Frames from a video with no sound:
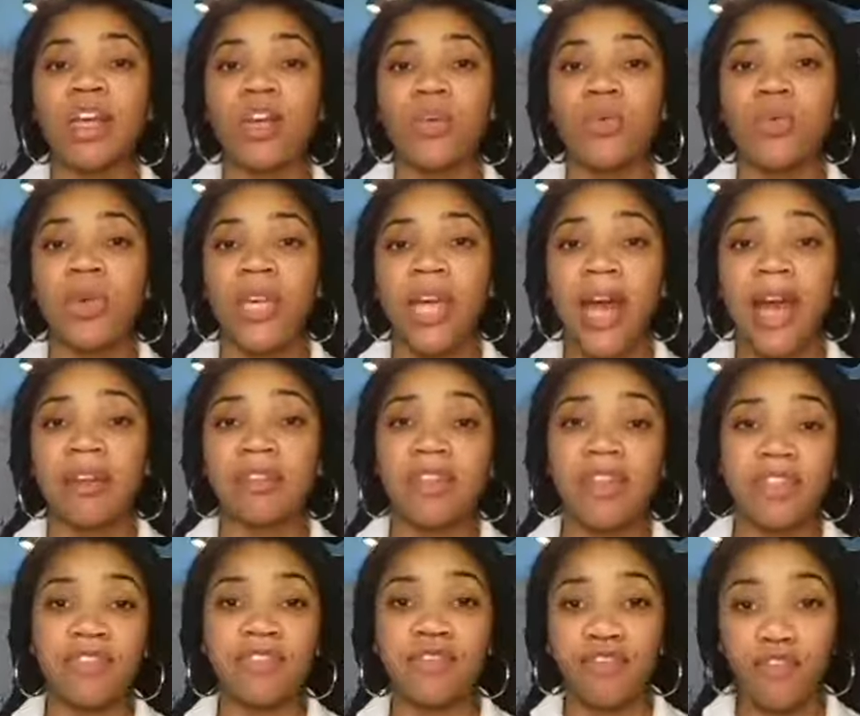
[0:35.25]
We have
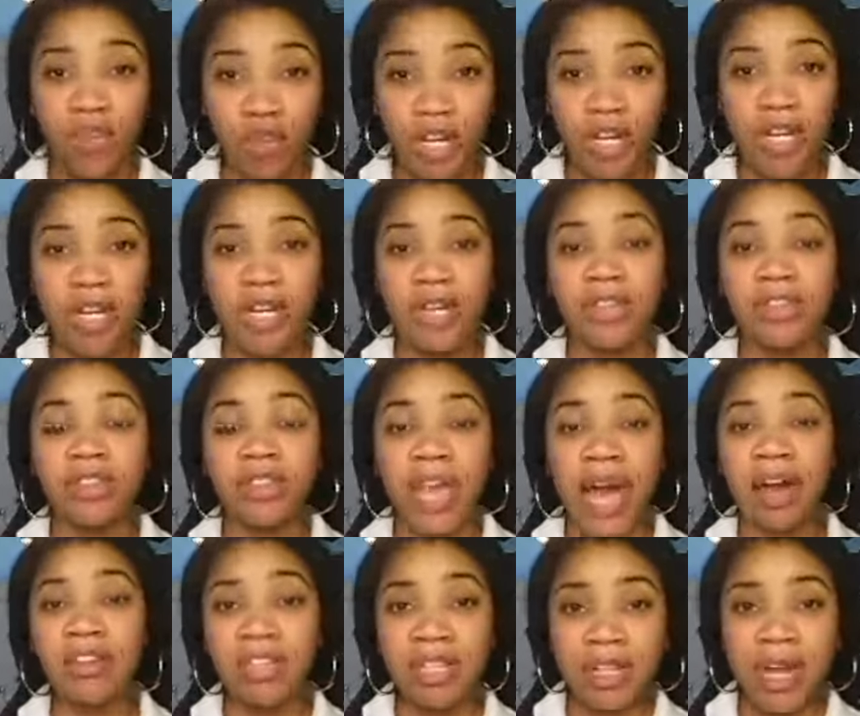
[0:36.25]
the free one
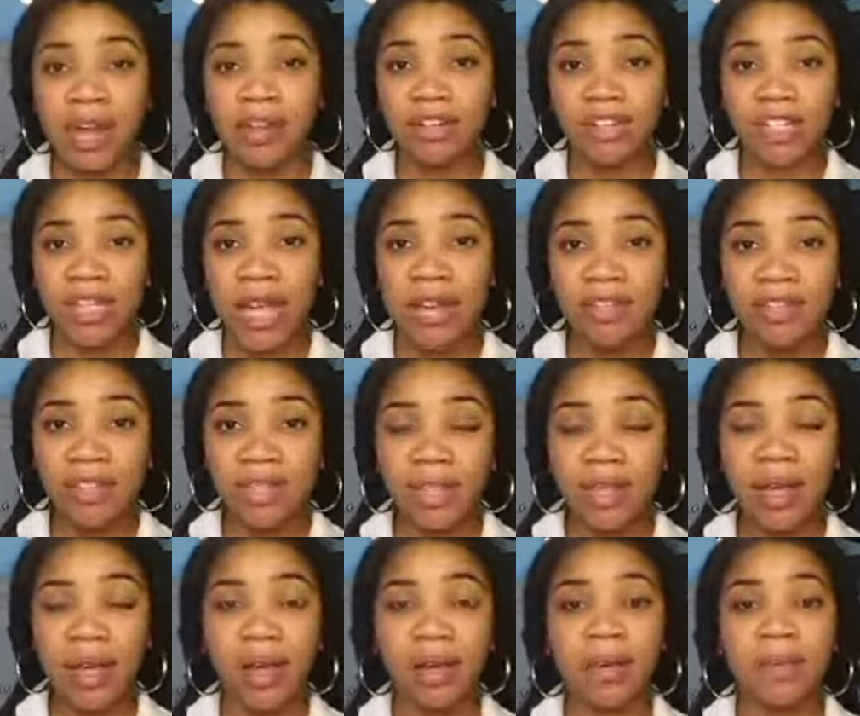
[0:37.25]
thousand dollar Savings
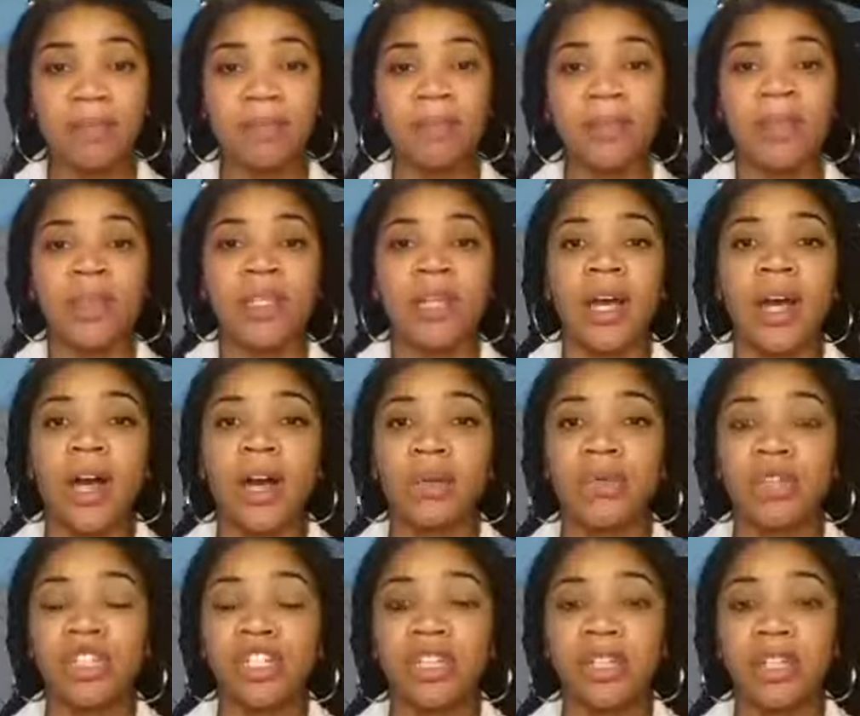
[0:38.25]
Club, uh,
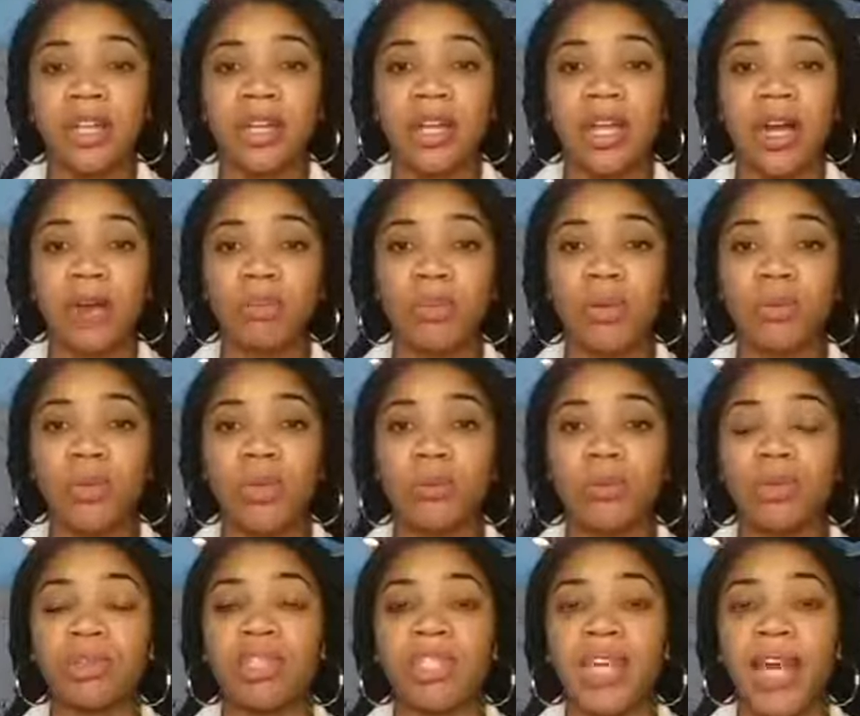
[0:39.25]
which is a club where we will
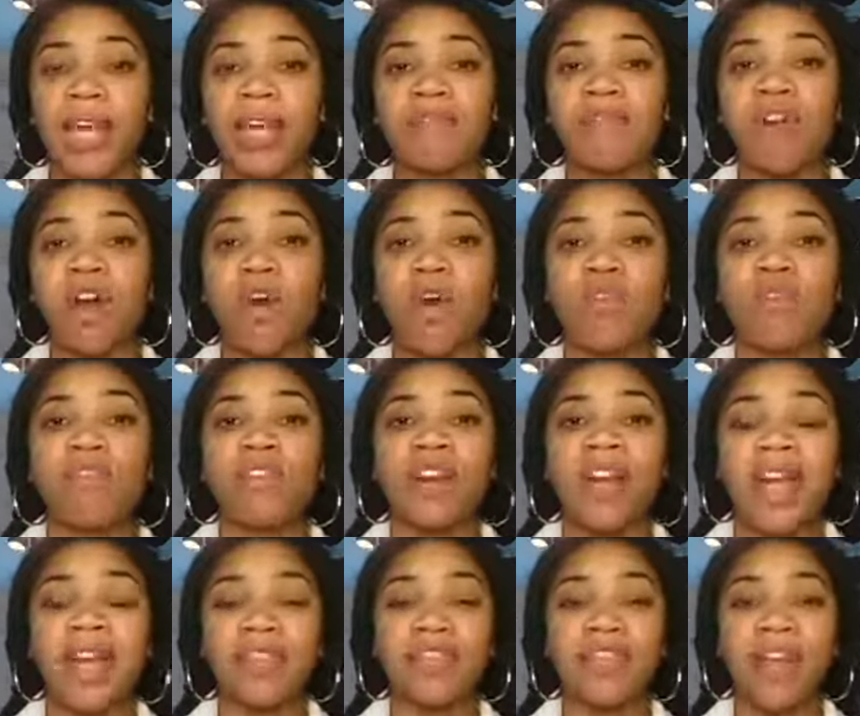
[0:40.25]
save over
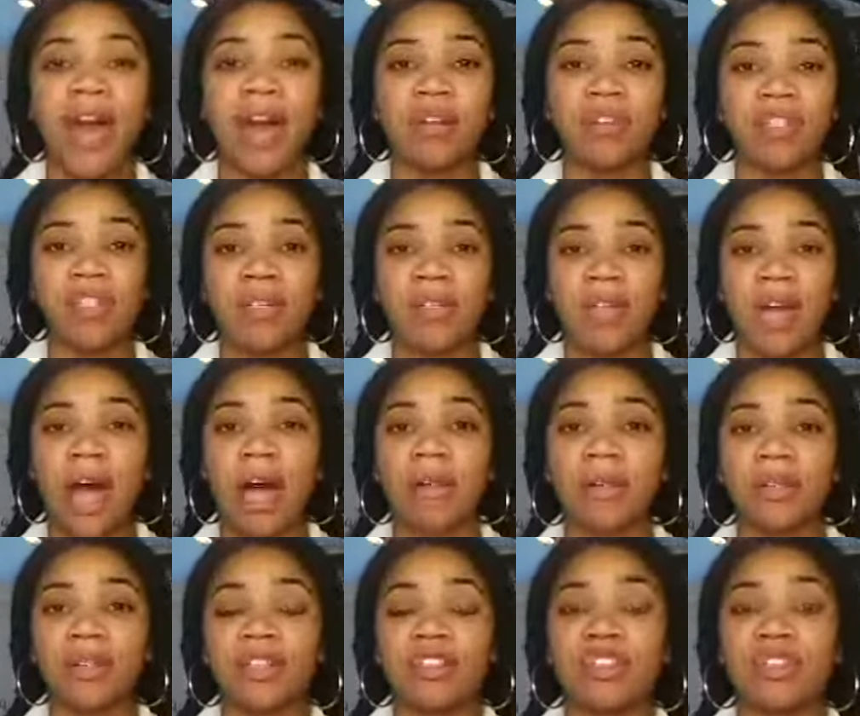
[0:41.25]
one thousand
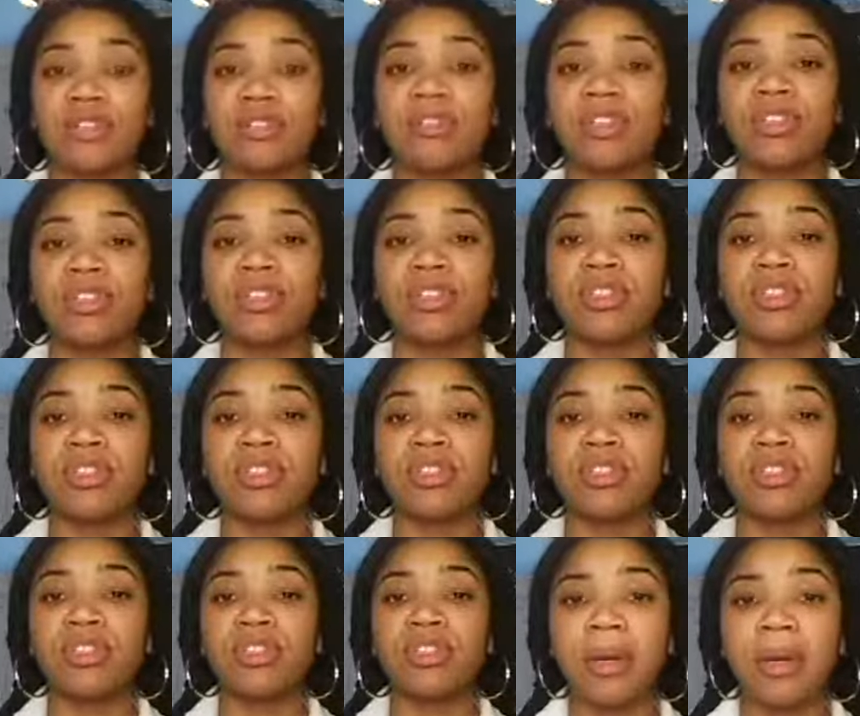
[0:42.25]
dollars using
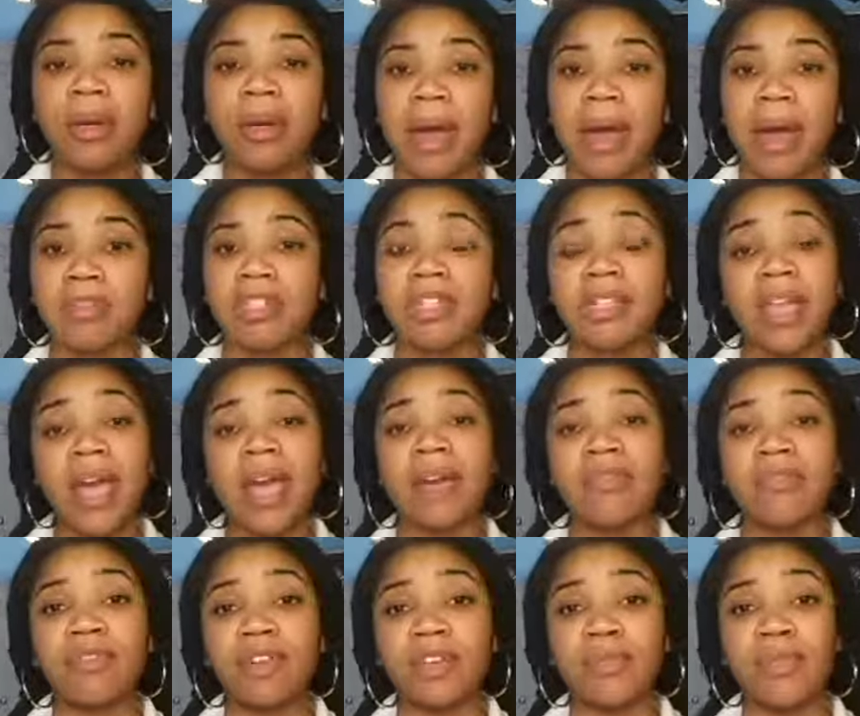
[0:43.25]
small amounts
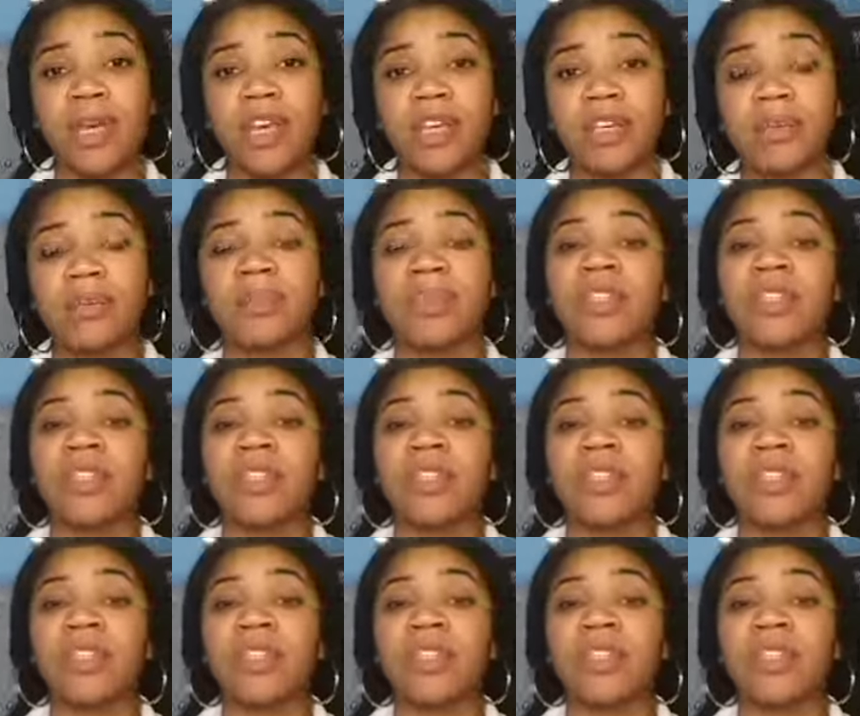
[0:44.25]
every week.